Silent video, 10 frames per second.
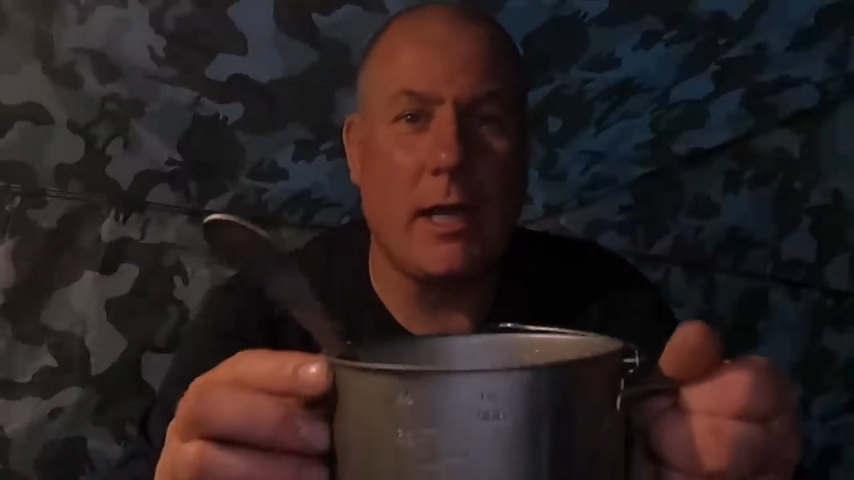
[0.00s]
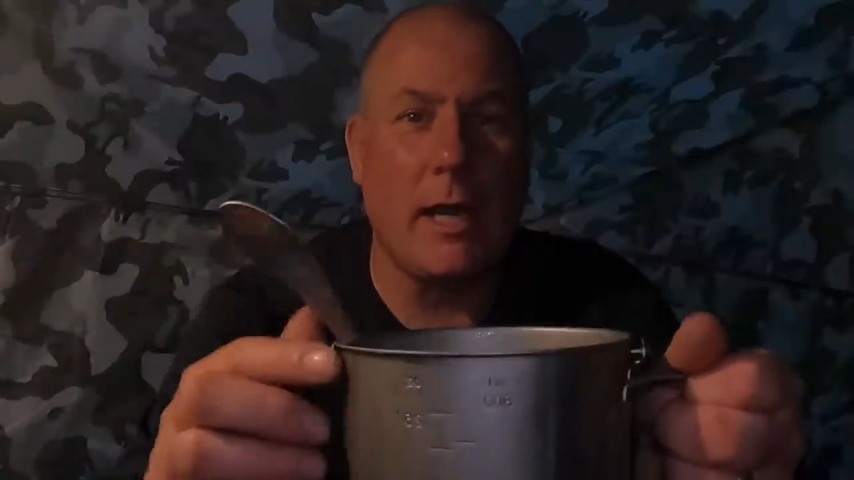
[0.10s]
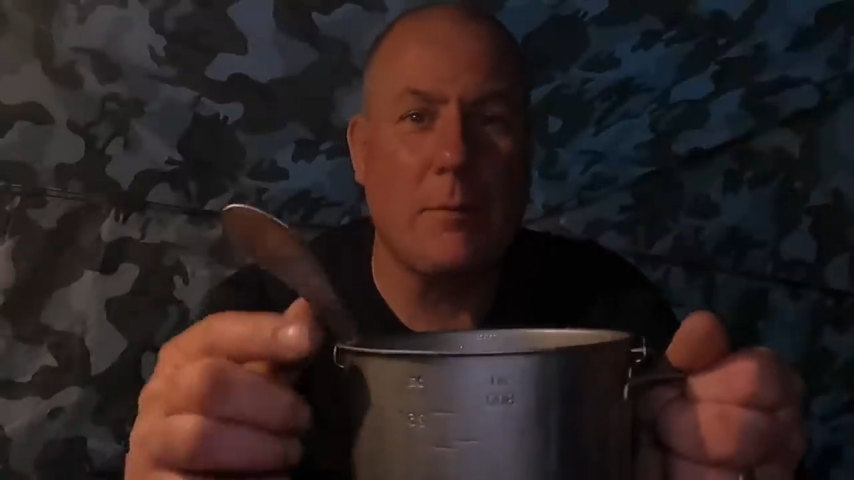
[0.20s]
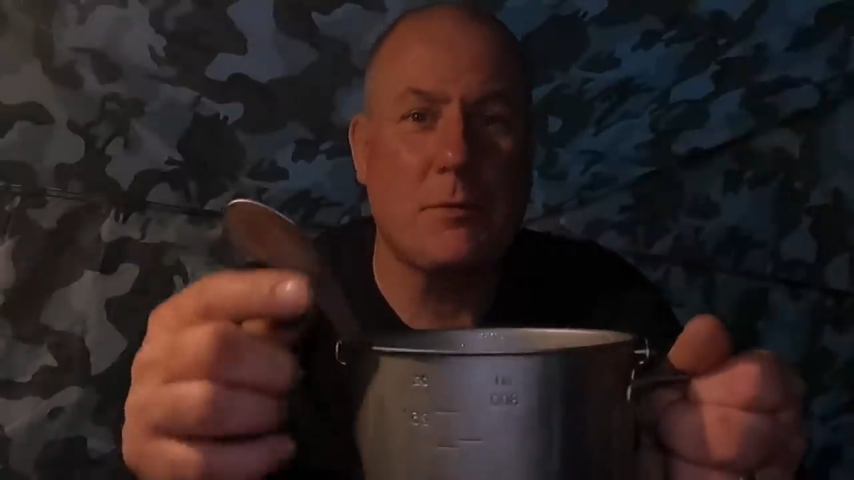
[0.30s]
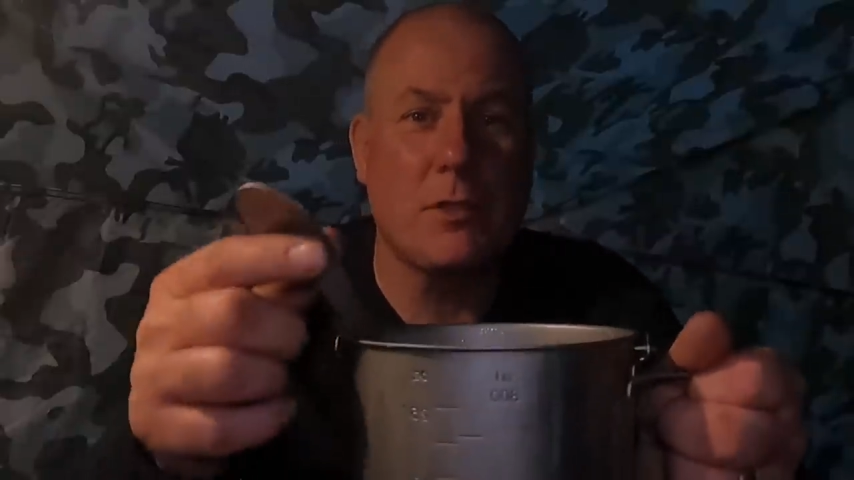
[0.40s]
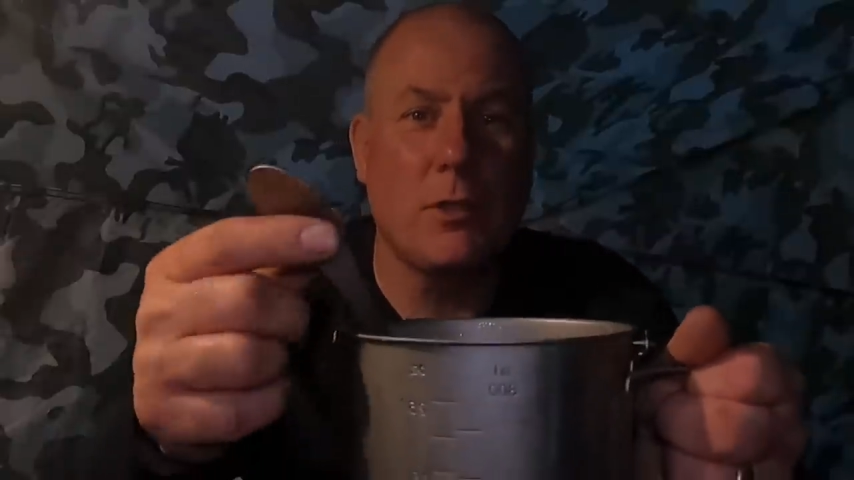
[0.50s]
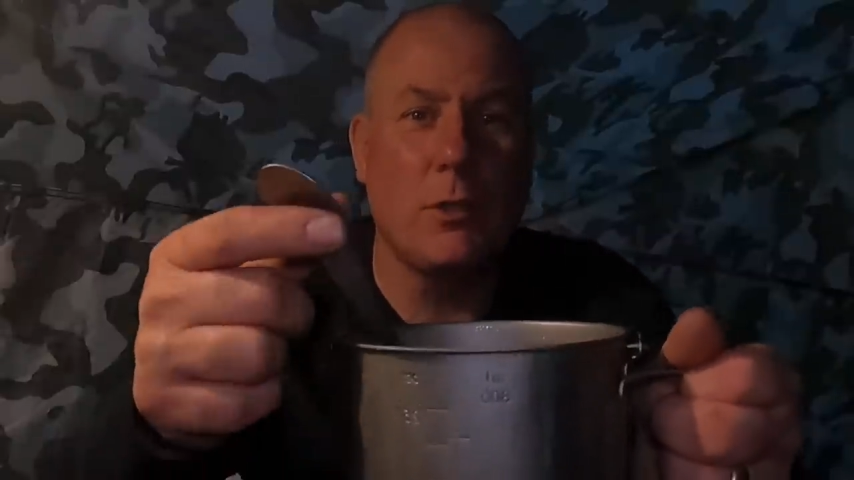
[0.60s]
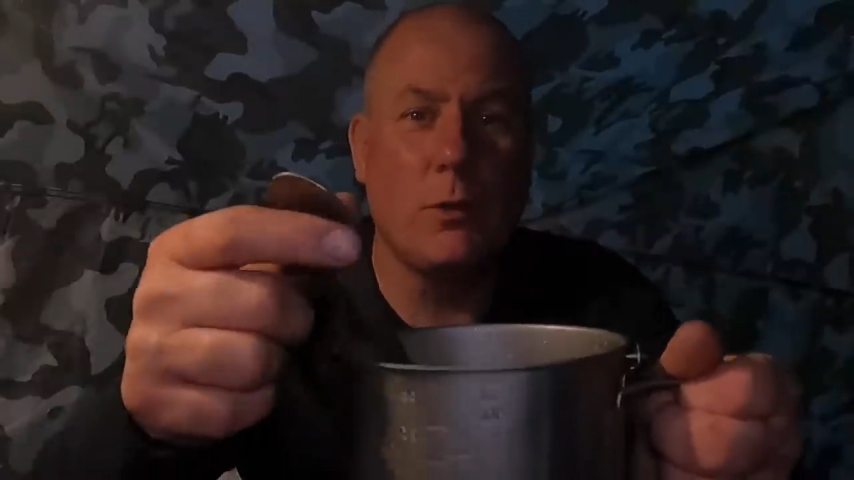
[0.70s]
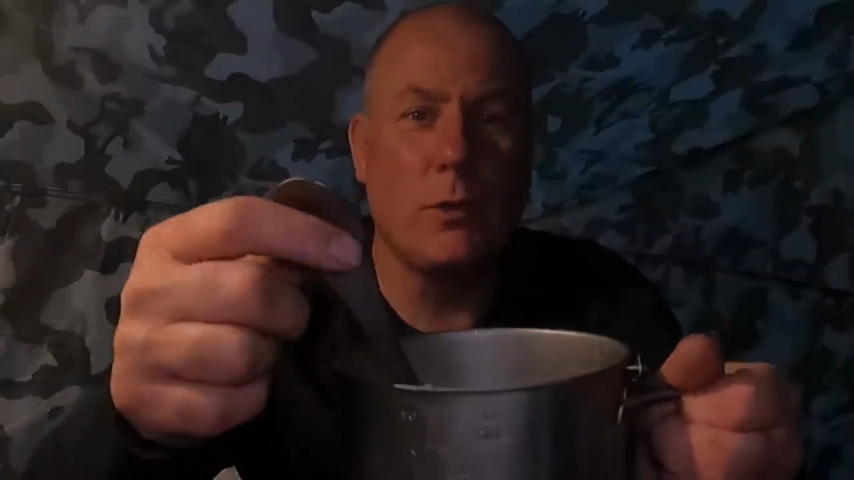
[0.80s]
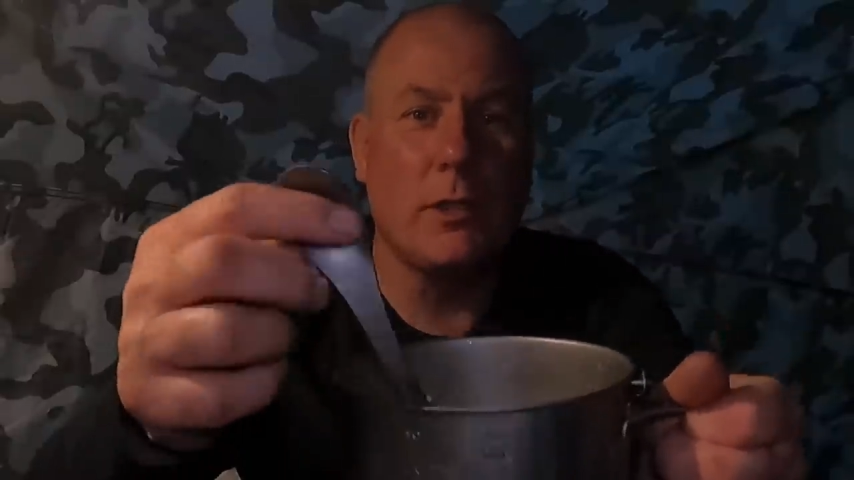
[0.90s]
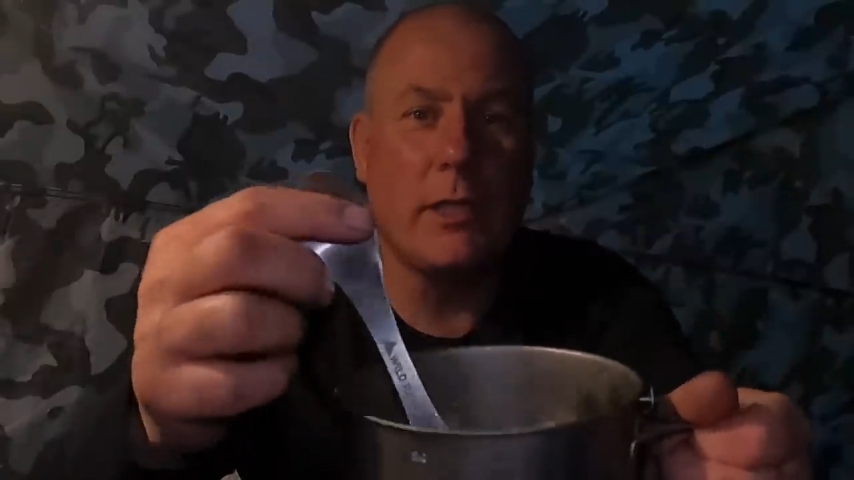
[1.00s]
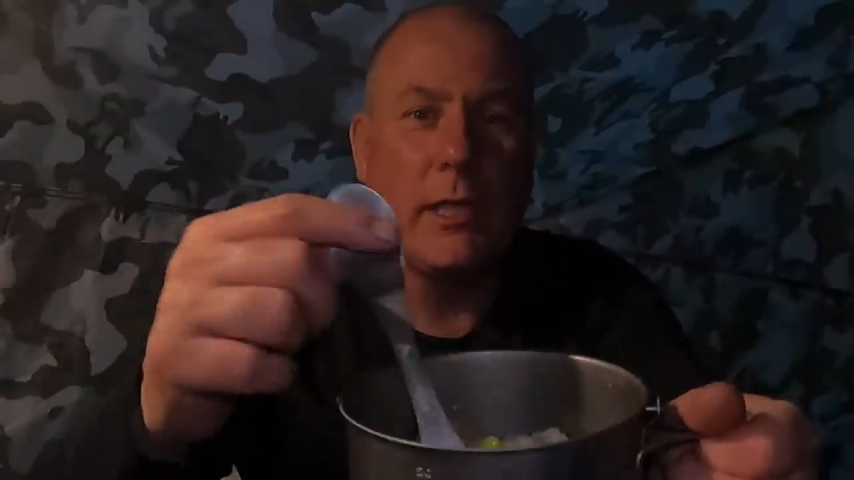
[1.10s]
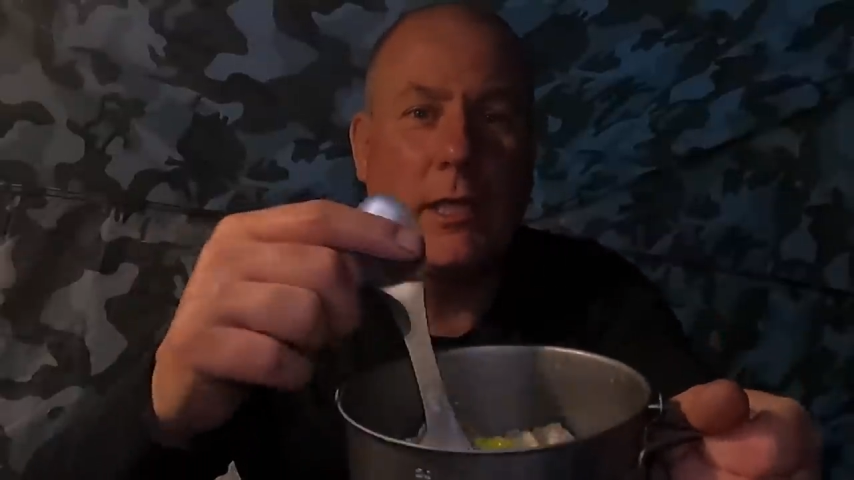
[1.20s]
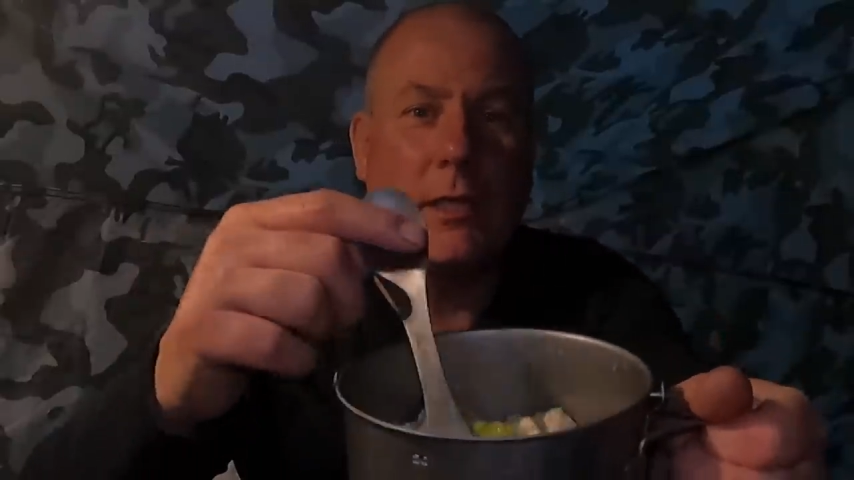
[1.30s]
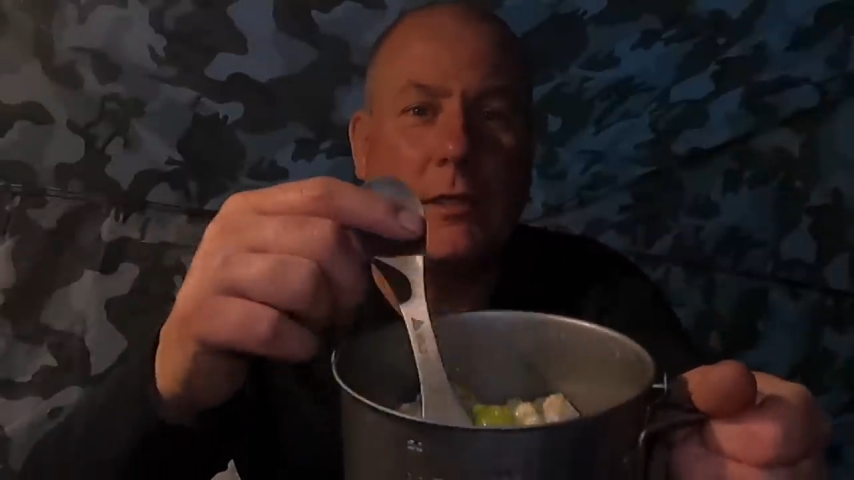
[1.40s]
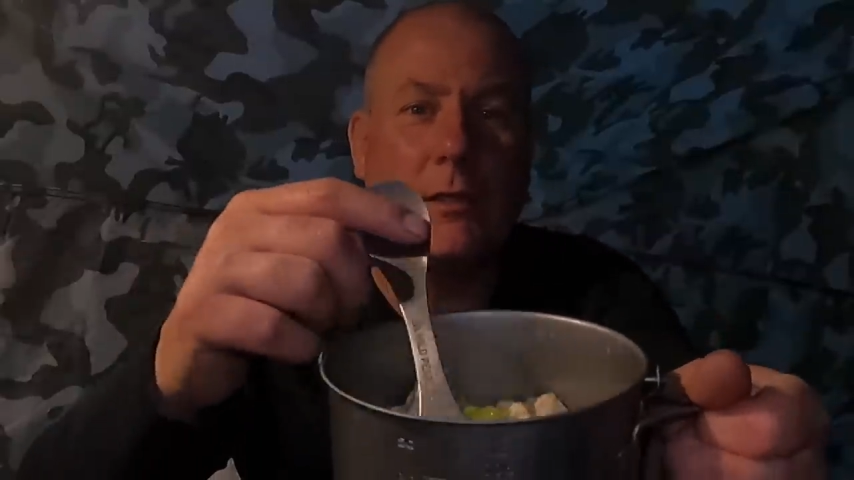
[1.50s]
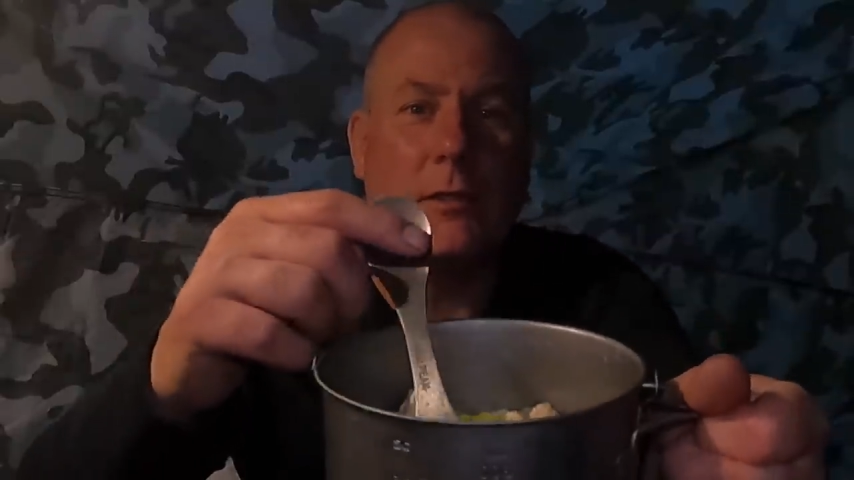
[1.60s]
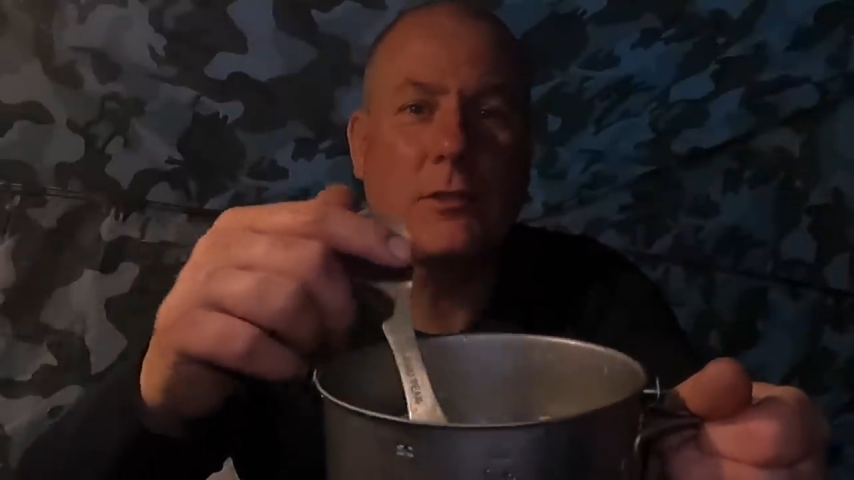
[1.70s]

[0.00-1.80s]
absolutely